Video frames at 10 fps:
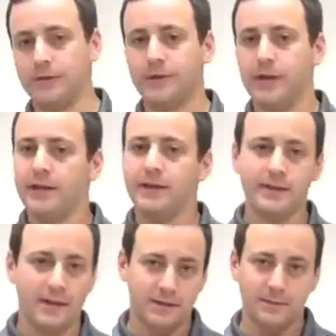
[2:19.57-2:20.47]
which is
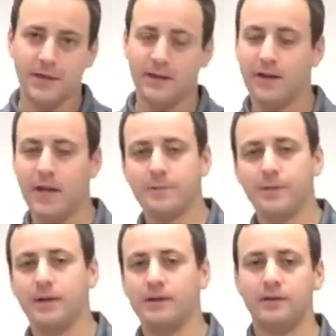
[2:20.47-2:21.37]
not something I like,
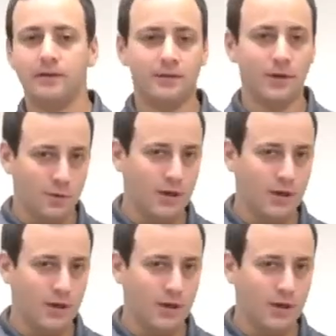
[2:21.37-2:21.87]
but I don't